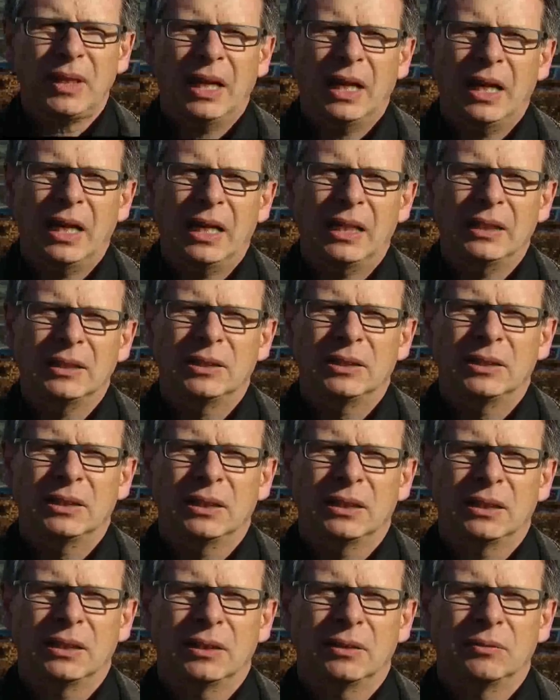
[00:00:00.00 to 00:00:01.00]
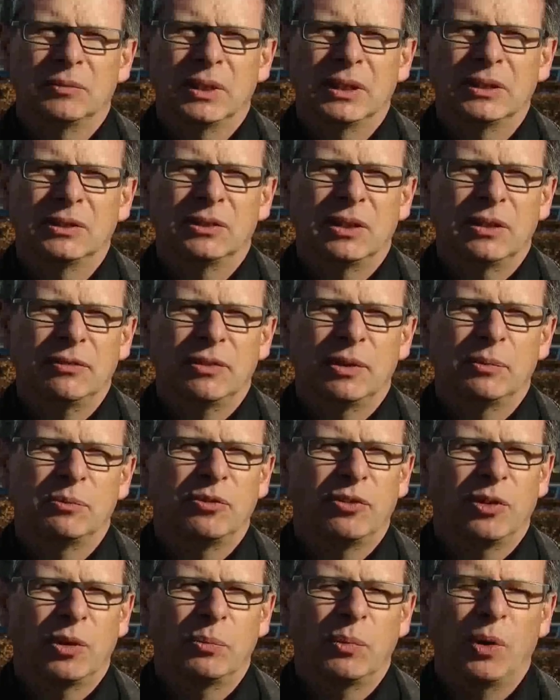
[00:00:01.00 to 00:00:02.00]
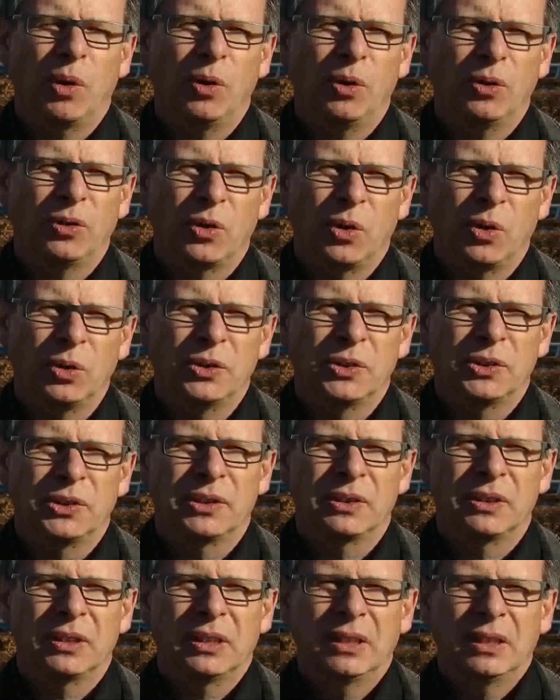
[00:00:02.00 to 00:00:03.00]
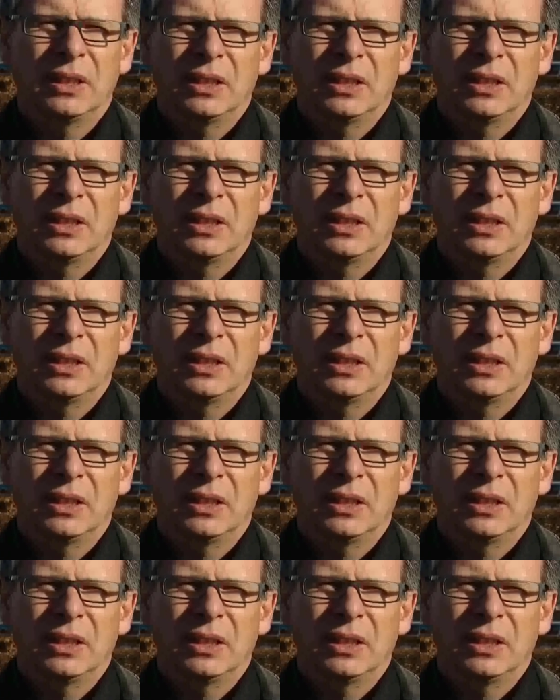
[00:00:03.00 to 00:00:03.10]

and uh, it's different from all the others.